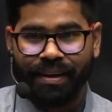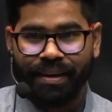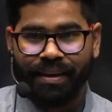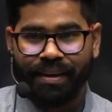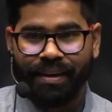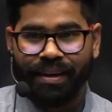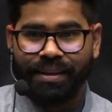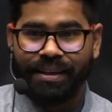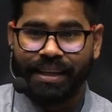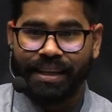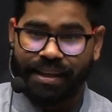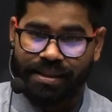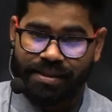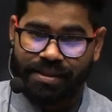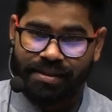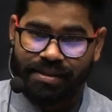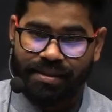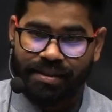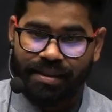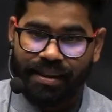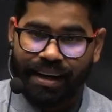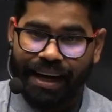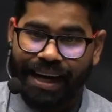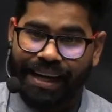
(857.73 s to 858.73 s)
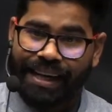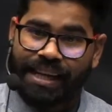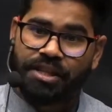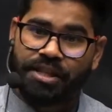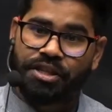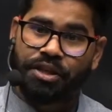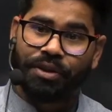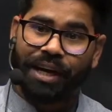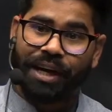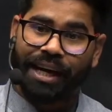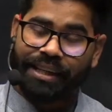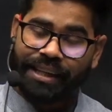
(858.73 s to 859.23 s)
Yes, it is
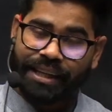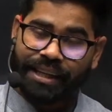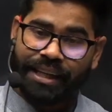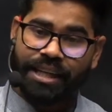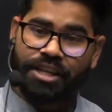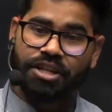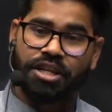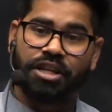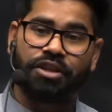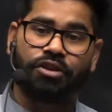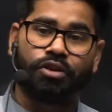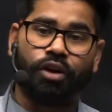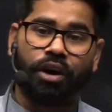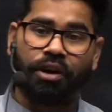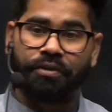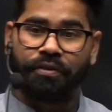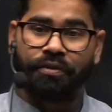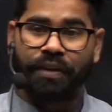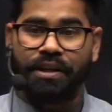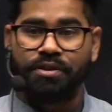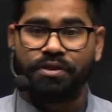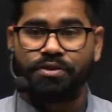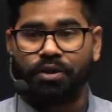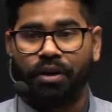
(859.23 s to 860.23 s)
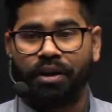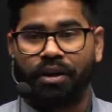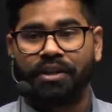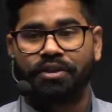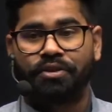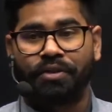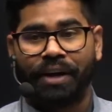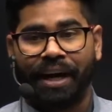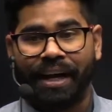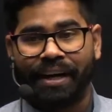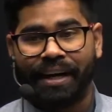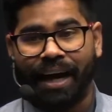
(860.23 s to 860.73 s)
United Nations Conference on
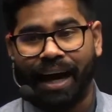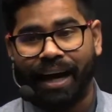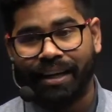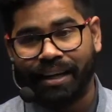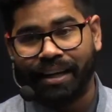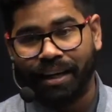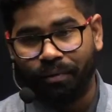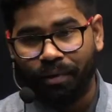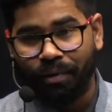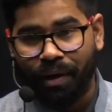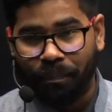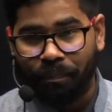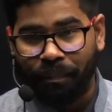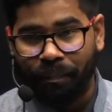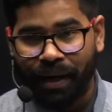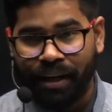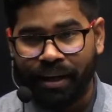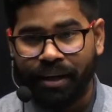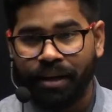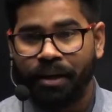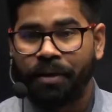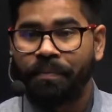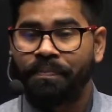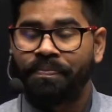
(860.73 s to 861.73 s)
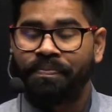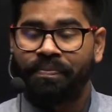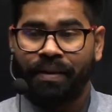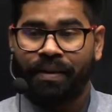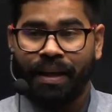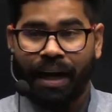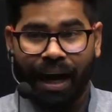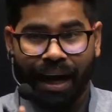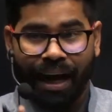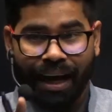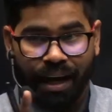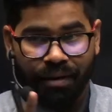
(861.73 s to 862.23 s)
Trade and Development.
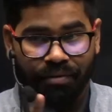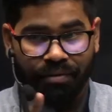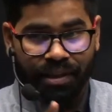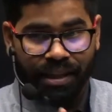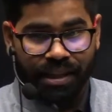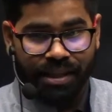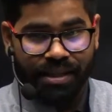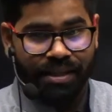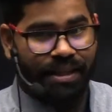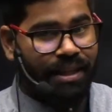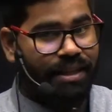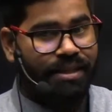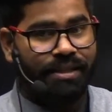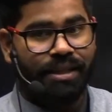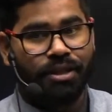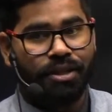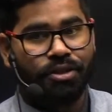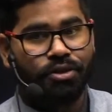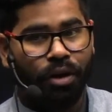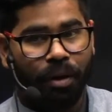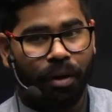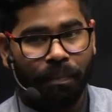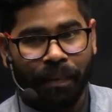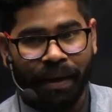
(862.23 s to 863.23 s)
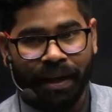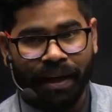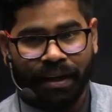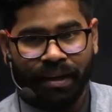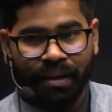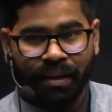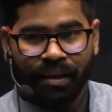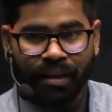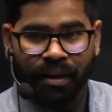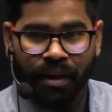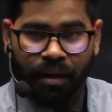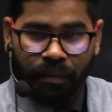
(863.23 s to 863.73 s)
I have discussed this topic
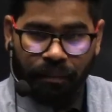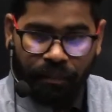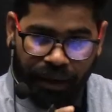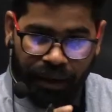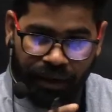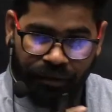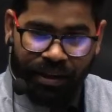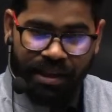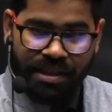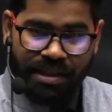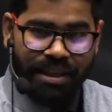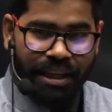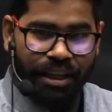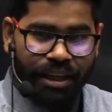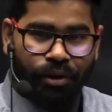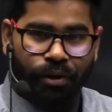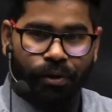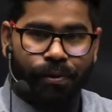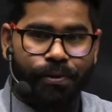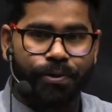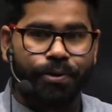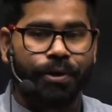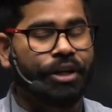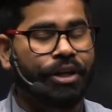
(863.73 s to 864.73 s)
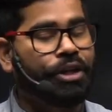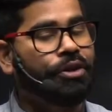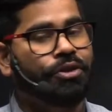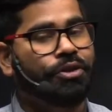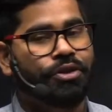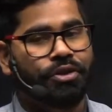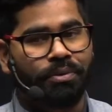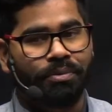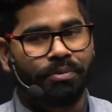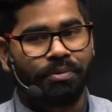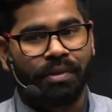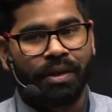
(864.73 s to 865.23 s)
previously also in
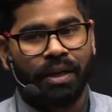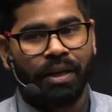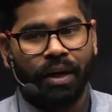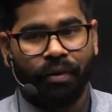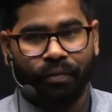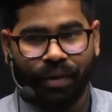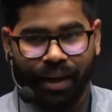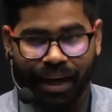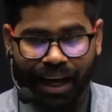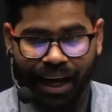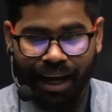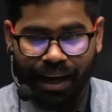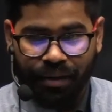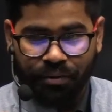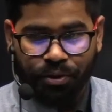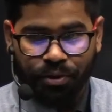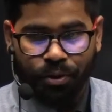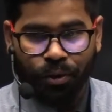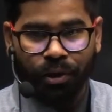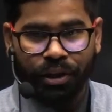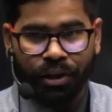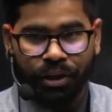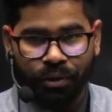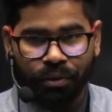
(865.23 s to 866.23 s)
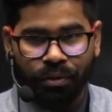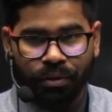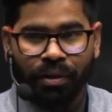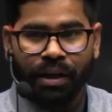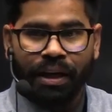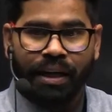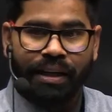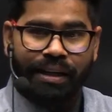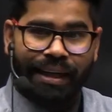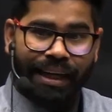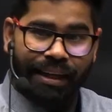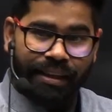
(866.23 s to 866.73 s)
YouTube, where I have told you
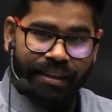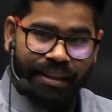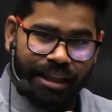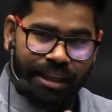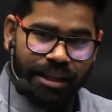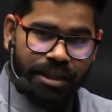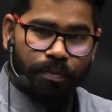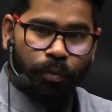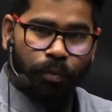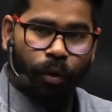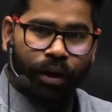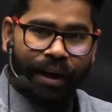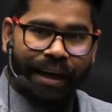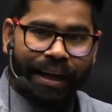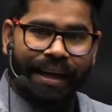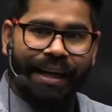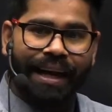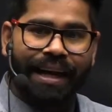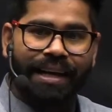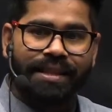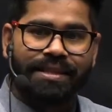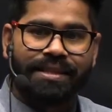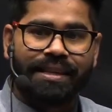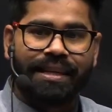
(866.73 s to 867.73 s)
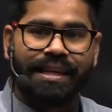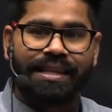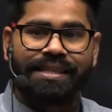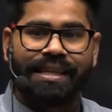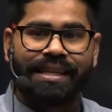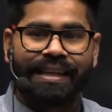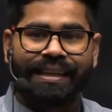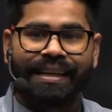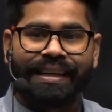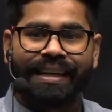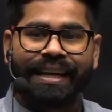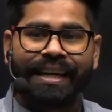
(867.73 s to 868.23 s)
that this body has
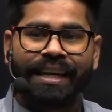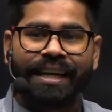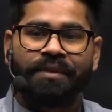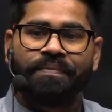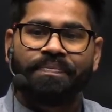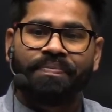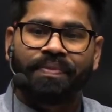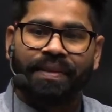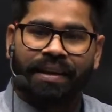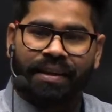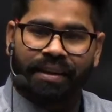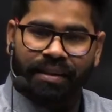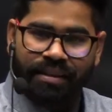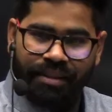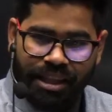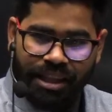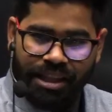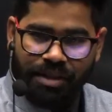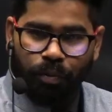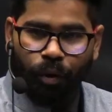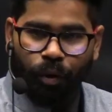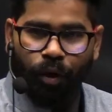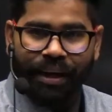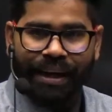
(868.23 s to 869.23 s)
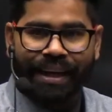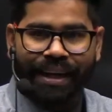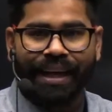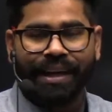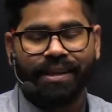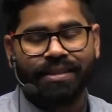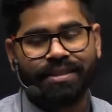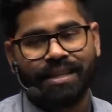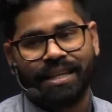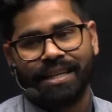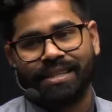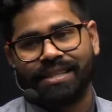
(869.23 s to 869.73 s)
recently
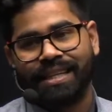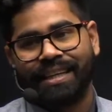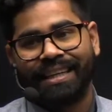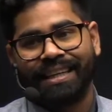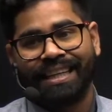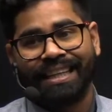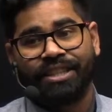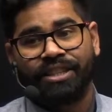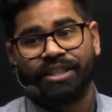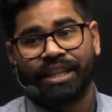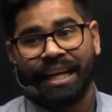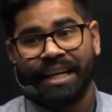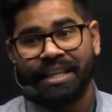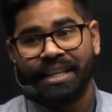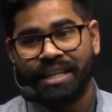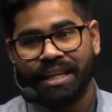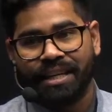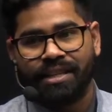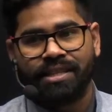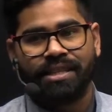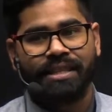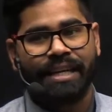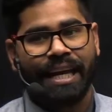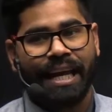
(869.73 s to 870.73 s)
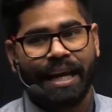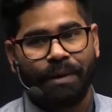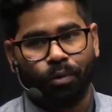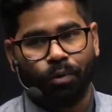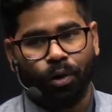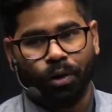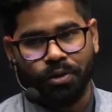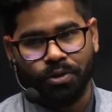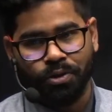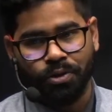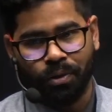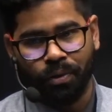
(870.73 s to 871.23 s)
changed its name
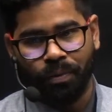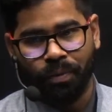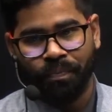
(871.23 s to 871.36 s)
also.